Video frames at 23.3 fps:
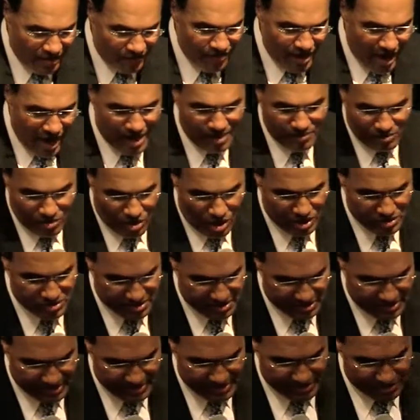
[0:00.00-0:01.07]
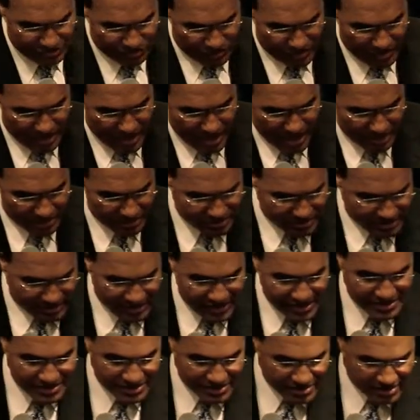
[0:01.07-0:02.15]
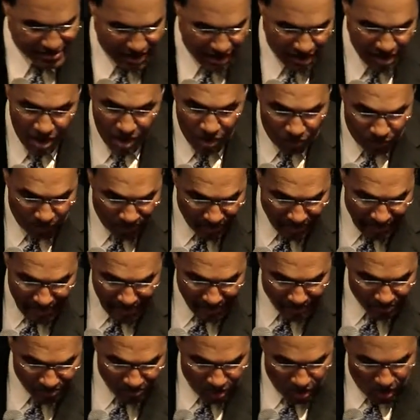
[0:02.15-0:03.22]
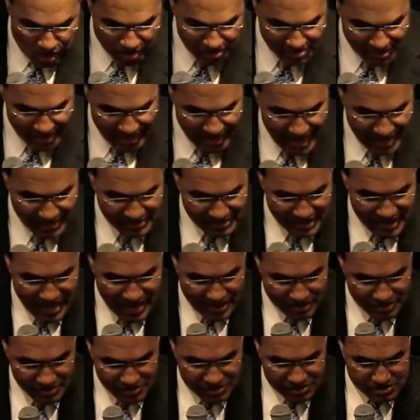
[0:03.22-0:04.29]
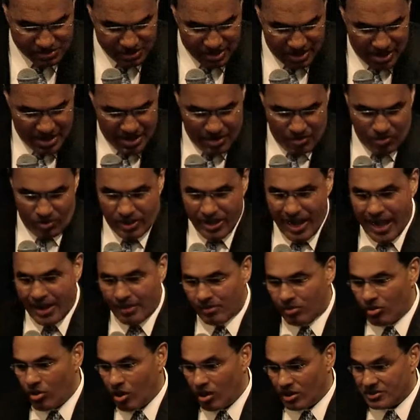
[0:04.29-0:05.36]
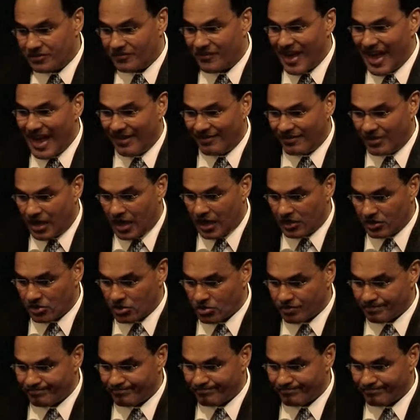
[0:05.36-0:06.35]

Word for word: every item costs less than $20. And let's just say one item costs $8 and one item costs $5.